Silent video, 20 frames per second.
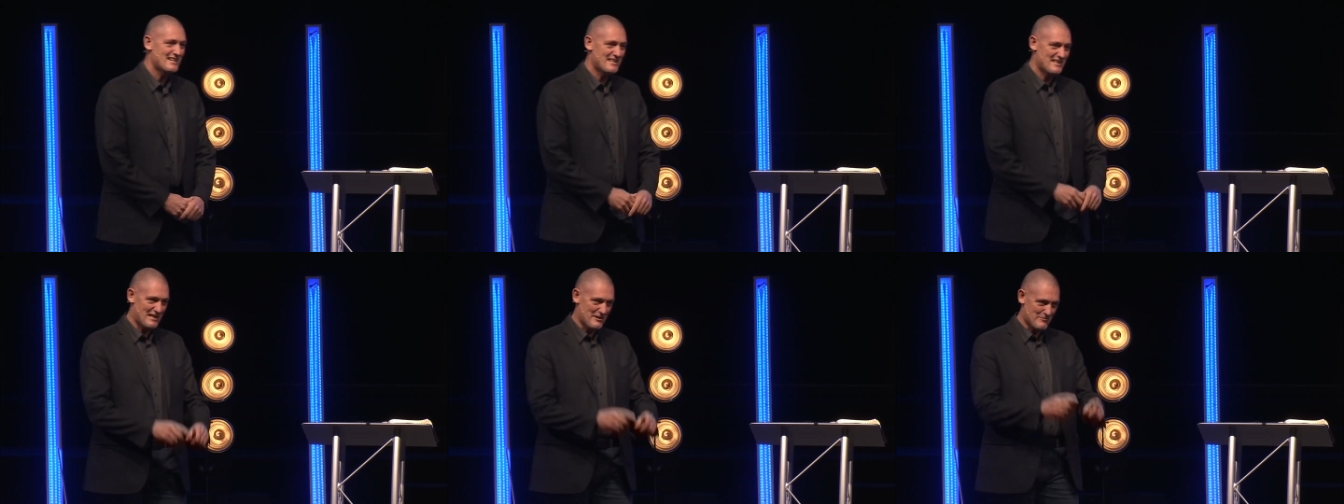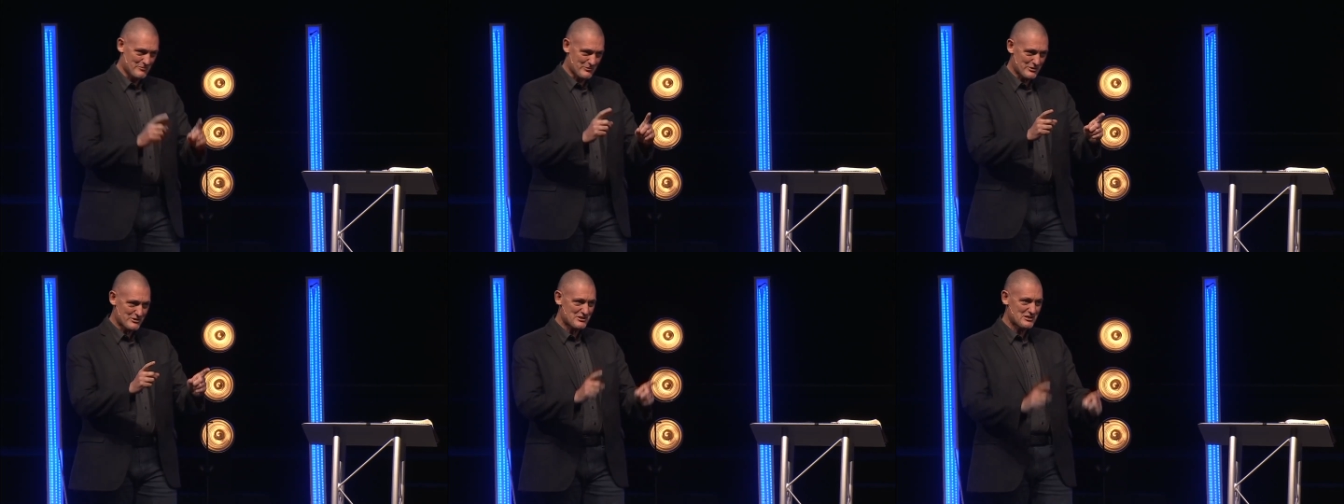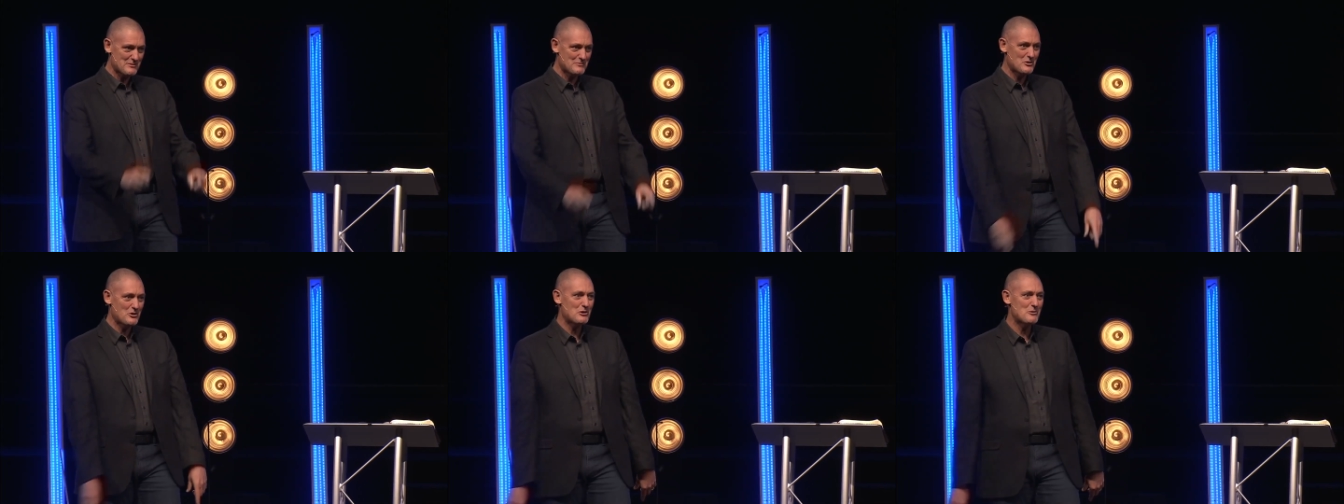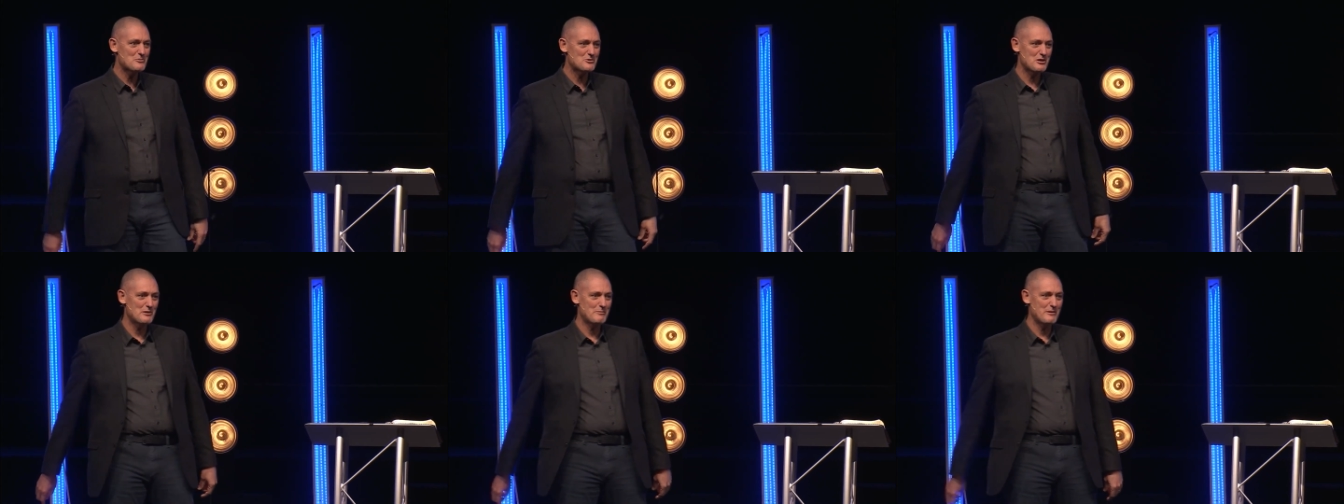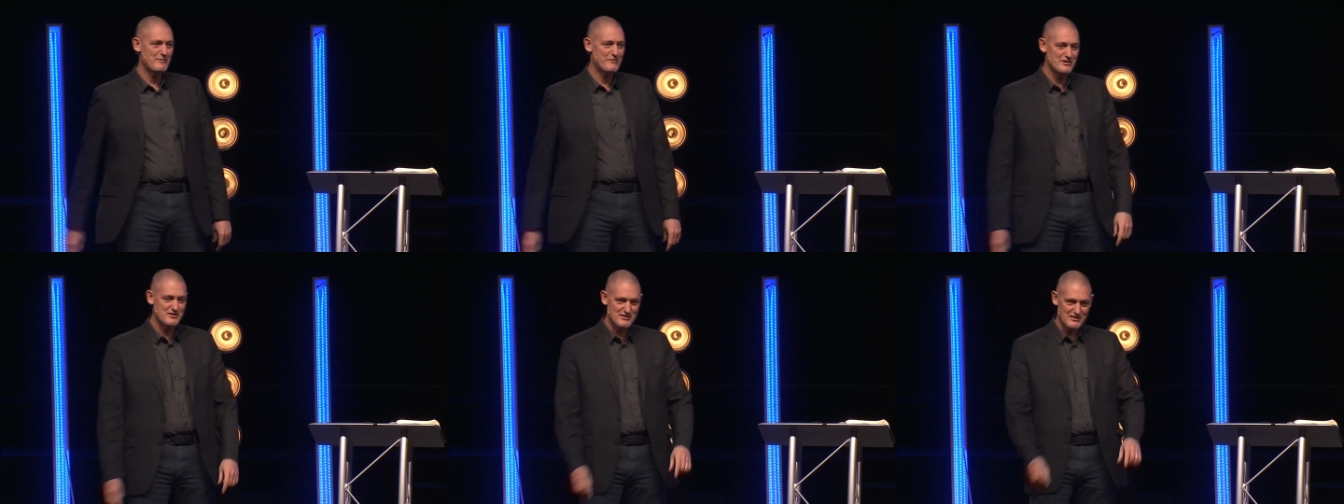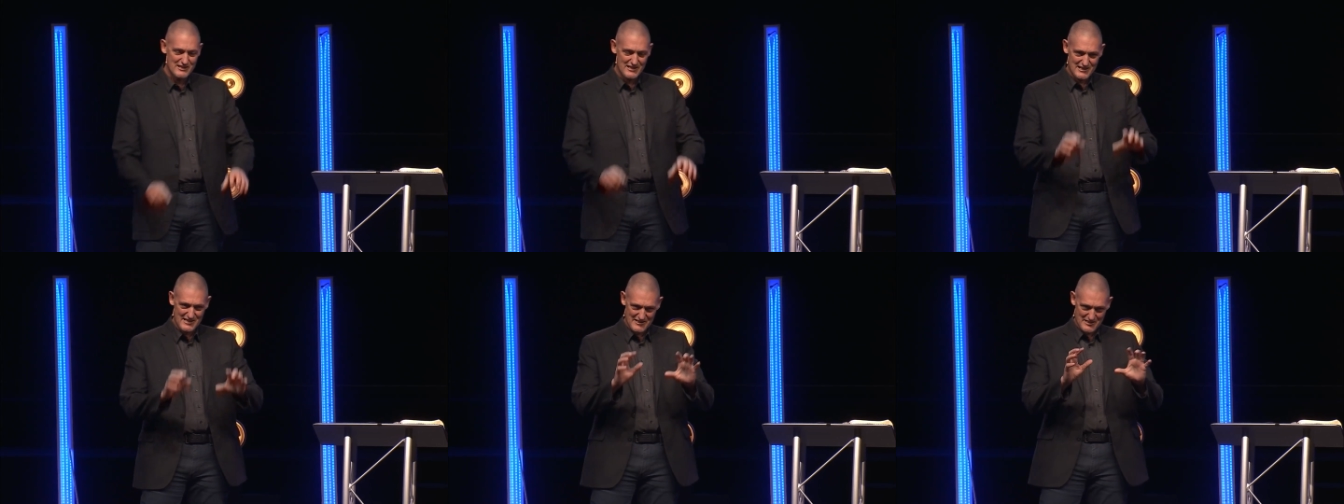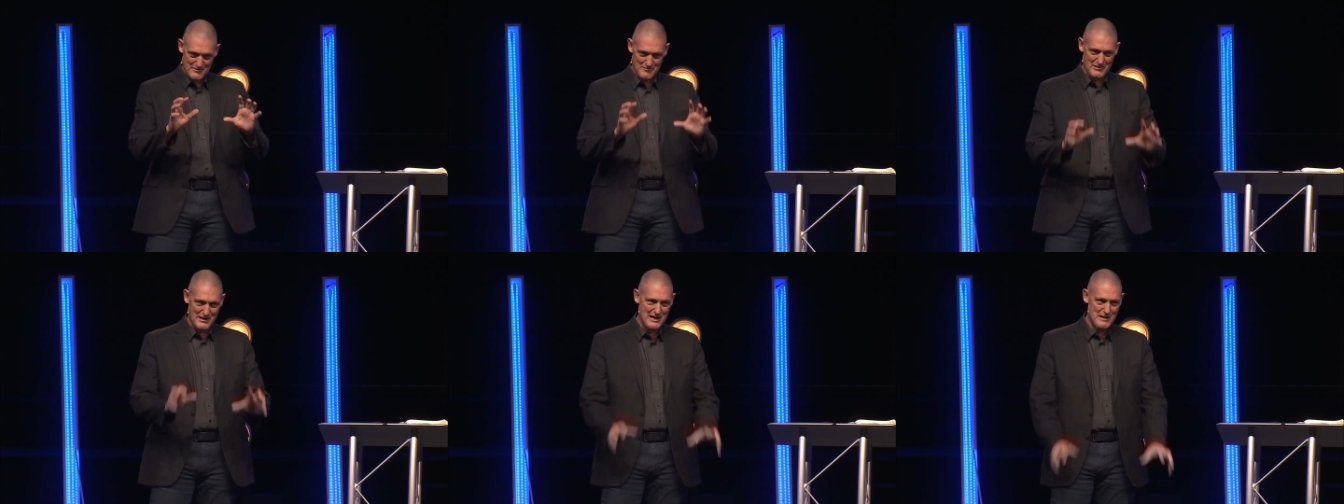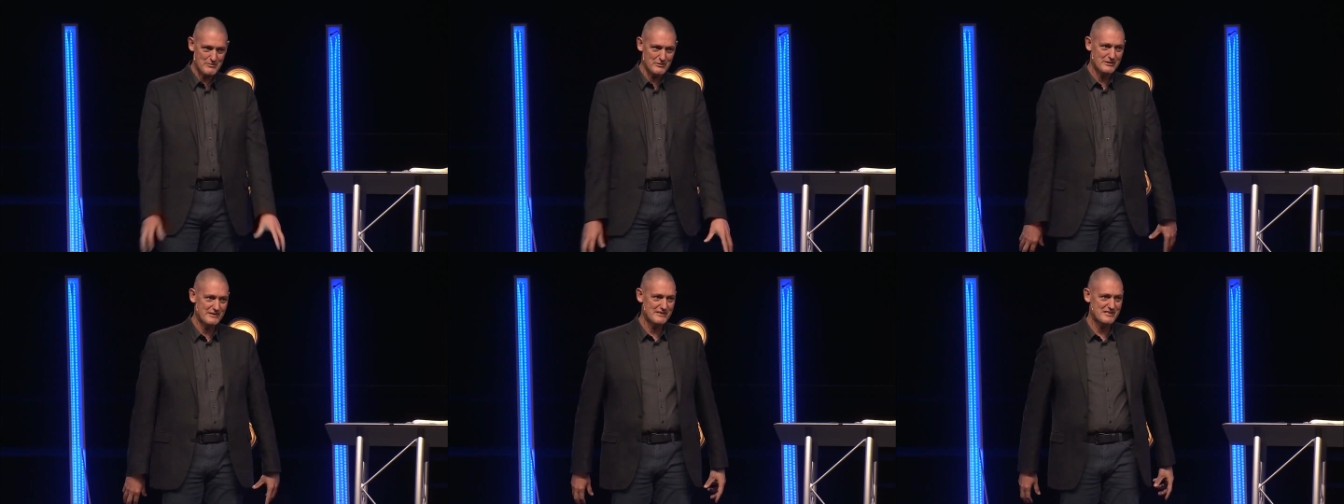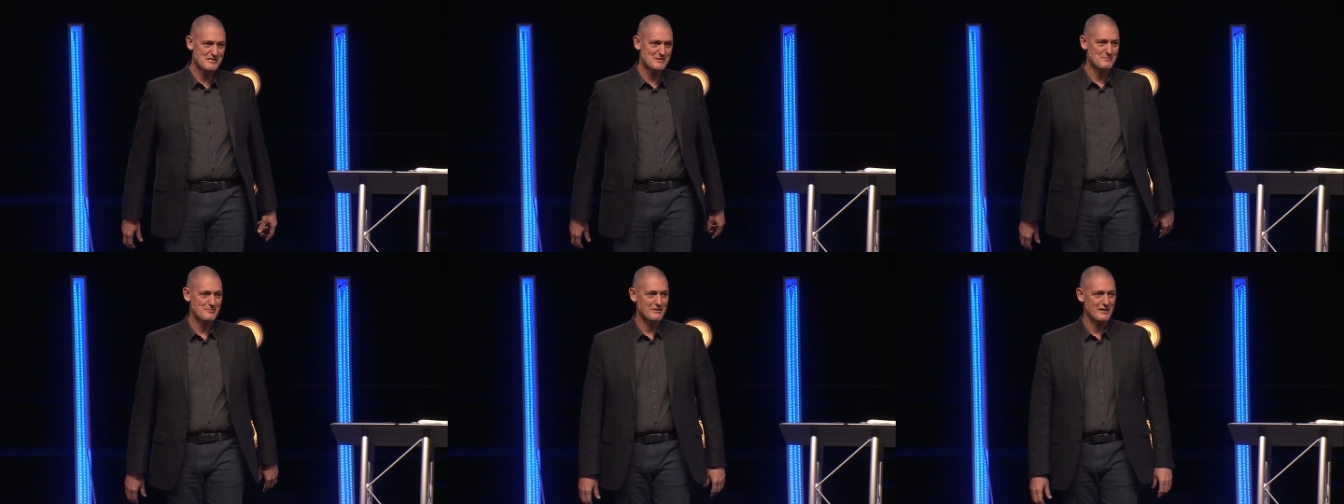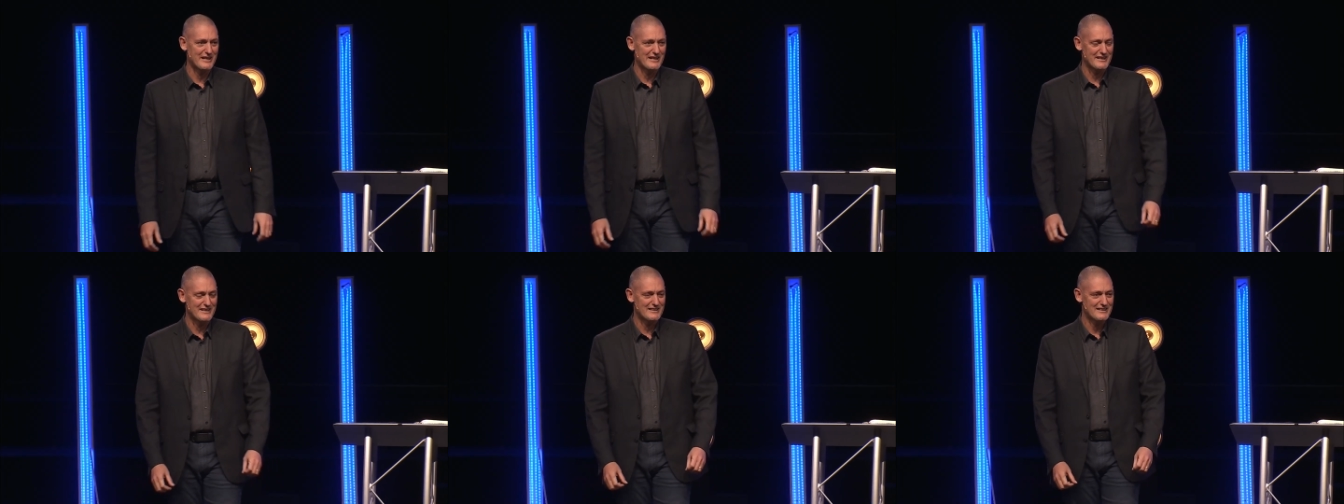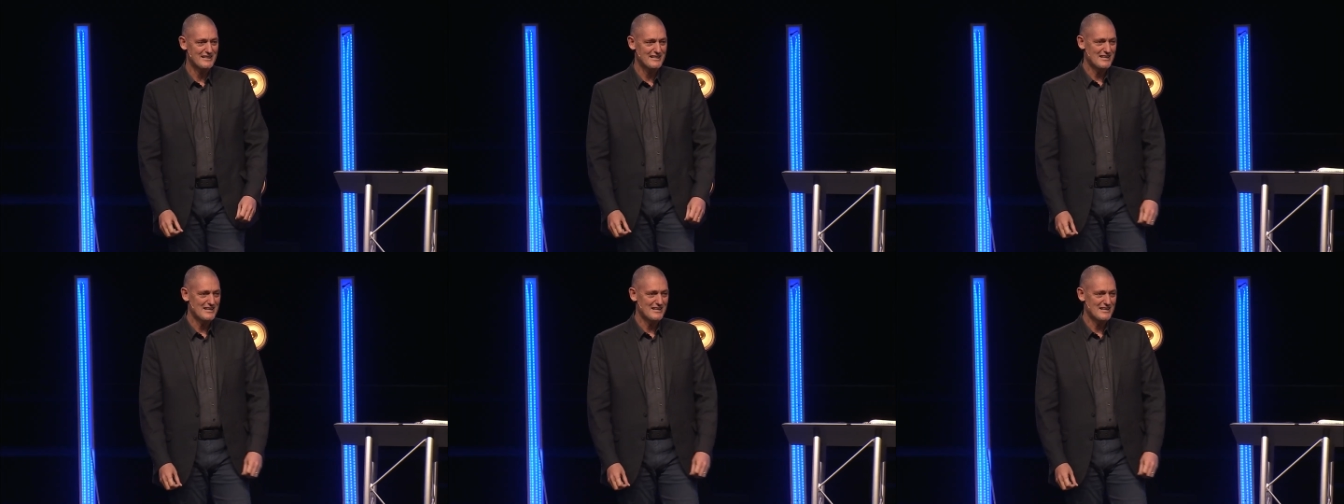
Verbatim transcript: that Muslim homes could be visited and the Bible explained,